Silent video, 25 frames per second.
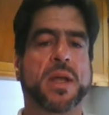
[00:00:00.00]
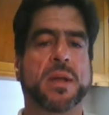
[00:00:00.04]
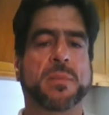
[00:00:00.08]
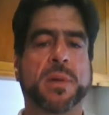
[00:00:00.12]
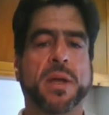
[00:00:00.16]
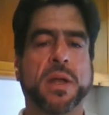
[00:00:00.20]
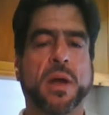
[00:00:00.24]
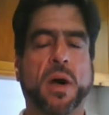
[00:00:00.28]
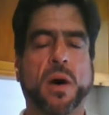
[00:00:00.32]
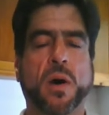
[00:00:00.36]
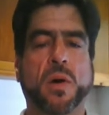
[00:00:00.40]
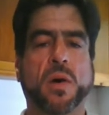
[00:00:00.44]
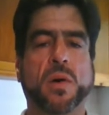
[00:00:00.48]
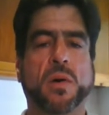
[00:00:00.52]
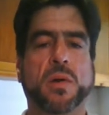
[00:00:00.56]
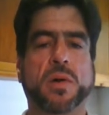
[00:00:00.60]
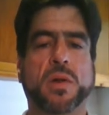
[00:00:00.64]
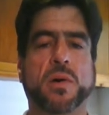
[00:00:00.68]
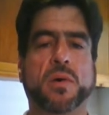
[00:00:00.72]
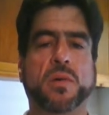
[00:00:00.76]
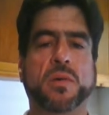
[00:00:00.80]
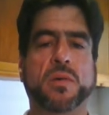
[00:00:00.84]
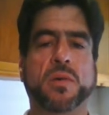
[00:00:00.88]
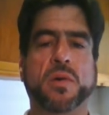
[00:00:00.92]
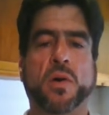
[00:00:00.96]
Behold,
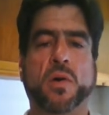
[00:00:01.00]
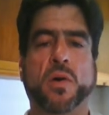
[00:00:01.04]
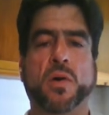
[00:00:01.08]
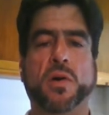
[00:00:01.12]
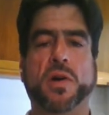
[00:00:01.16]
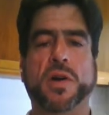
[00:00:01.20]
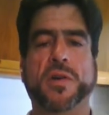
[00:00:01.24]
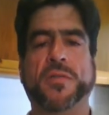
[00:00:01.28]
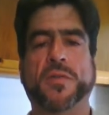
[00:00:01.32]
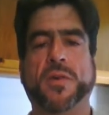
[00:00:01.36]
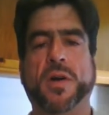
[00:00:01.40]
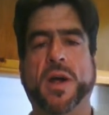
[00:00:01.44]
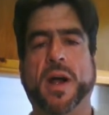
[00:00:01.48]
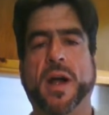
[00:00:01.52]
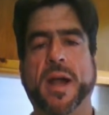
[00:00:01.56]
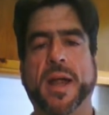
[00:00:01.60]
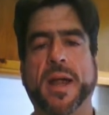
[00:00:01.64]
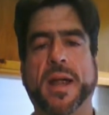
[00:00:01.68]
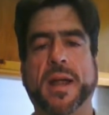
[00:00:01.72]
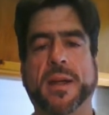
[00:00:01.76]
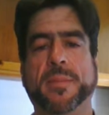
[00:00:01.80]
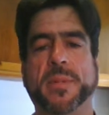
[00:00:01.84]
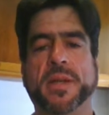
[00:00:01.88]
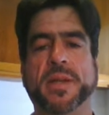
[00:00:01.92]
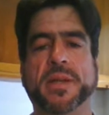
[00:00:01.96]
O Lord, for I
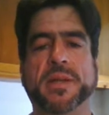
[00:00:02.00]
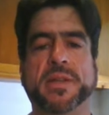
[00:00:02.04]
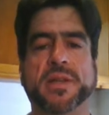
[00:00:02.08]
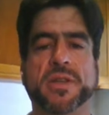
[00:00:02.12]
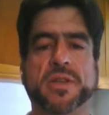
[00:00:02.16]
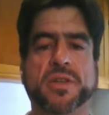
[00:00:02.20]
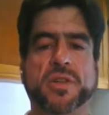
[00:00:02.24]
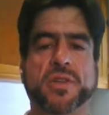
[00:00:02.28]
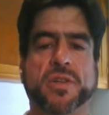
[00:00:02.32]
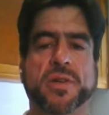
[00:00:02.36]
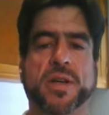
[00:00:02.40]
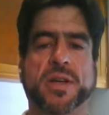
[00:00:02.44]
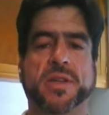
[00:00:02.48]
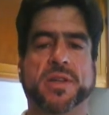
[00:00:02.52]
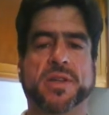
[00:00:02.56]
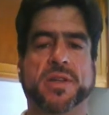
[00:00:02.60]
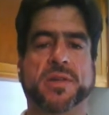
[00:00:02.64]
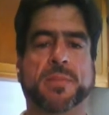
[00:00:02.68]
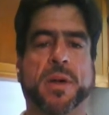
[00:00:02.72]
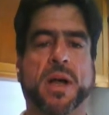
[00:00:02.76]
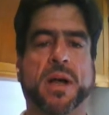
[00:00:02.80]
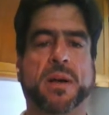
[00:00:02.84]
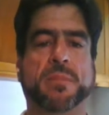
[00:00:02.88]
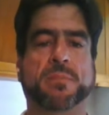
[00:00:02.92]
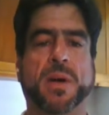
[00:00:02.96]
am in distress.
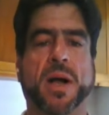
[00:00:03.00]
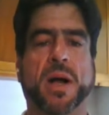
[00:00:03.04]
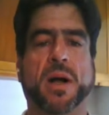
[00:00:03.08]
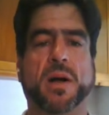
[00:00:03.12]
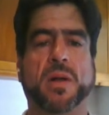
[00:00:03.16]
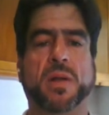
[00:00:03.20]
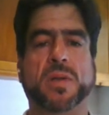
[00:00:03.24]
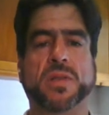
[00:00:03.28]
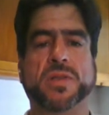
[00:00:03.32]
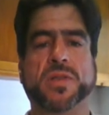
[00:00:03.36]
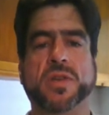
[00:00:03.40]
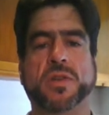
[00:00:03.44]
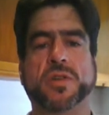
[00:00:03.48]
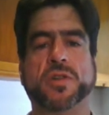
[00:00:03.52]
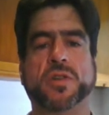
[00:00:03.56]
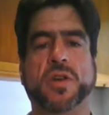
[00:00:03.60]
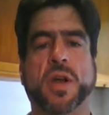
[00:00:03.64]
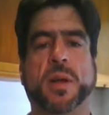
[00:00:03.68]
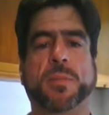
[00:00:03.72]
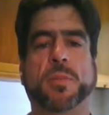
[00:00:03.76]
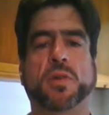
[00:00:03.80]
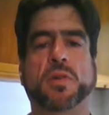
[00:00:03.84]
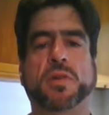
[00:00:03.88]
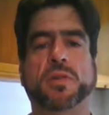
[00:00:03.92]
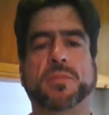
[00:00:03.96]
My bowels are
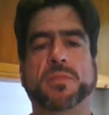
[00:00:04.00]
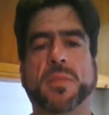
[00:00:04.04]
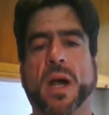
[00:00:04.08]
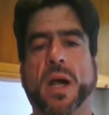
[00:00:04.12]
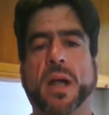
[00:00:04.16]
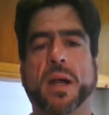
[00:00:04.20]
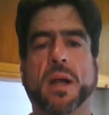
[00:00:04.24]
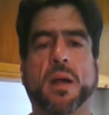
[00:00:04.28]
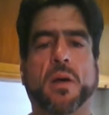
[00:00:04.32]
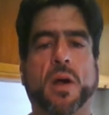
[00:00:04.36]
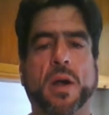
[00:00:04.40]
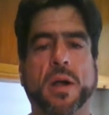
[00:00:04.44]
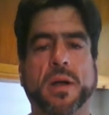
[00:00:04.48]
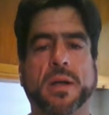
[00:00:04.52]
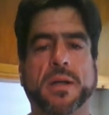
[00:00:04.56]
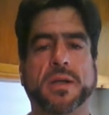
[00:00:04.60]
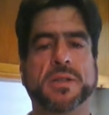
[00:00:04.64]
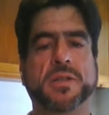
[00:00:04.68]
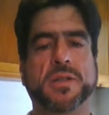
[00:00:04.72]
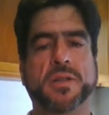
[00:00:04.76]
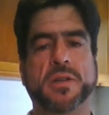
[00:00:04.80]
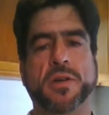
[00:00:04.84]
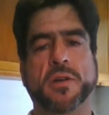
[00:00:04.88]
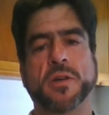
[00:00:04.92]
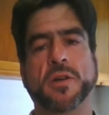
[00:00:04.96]
troubled, my heart
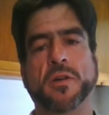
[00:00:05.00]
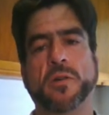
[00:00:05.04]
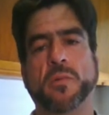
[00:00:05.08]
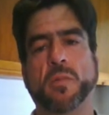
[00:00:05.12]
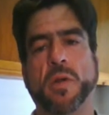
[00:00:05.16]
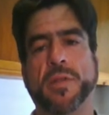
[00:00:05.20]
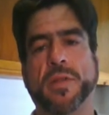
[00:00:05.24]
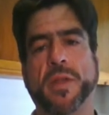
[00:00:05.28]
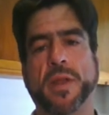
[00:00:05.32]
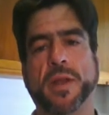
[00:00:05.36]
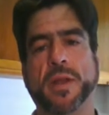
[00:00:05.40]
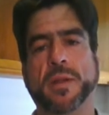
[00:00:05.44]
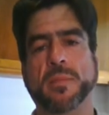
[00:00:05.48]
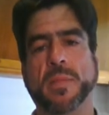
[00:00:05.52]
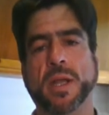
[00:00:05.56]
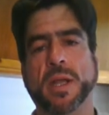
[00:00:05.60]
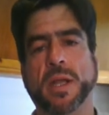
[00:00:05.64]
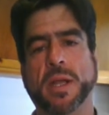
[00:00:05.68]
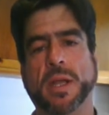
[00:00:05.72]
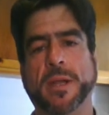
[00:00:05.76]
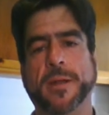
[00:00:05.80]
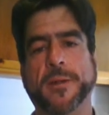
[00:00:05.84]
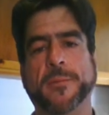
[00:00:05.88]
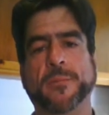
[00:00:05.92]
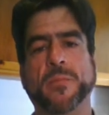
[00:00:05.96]
is turned within
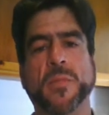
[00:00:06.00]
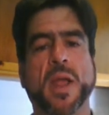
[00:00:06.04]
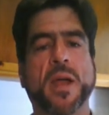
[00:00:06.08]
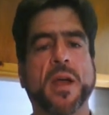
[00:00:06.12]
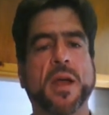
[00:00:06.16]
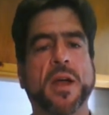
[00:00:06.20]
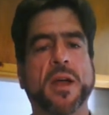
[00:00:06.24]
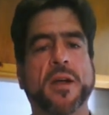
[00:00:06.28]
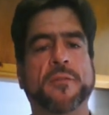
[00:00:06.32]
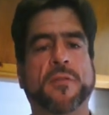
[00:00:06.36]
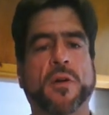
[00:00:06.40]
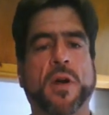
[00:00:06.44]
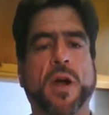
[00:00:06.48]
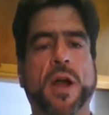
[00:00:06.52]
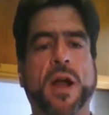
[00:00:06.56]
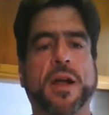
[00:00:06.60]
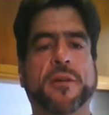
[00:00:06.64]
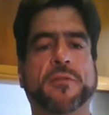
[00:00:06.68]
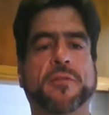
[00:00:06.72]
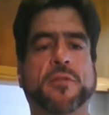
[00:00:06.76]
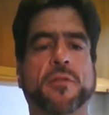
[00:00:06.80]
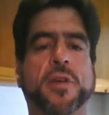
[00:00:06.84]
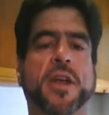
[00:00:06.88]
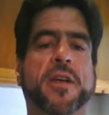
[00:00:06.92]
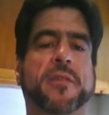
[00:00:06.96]
me. For I
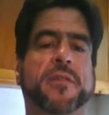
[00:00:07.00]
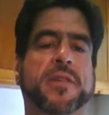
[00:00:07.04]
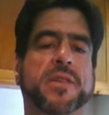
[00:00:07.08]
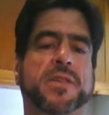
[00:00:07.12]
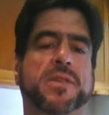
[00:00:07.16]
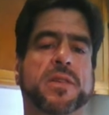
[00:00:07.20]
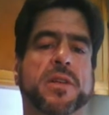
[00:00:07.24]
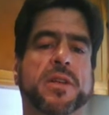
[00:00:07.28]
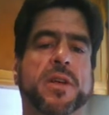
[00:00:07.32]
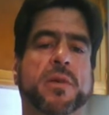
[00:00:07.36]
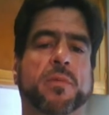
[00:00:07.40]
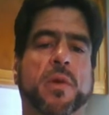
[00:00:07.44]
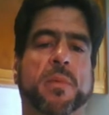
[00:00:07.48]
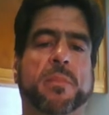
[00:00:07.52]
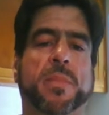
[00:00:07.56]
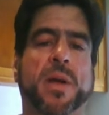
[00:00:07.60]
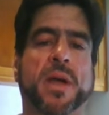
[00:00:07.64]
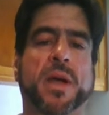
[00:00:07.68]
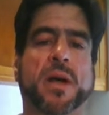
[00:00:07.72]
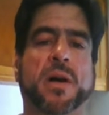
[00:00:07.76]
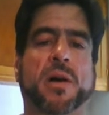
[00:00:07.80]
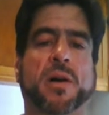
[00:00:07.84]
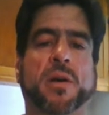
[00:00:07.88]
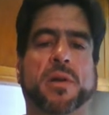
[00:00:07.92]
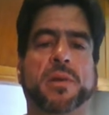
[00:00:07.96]
have grievously
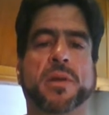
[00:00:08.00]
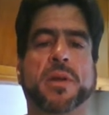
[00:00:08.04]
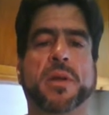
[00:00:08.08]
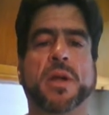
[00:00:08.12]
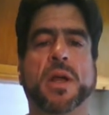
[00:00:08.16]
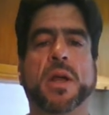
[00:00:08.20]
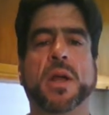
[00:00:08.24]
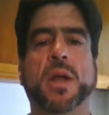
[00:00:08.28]
rebelled.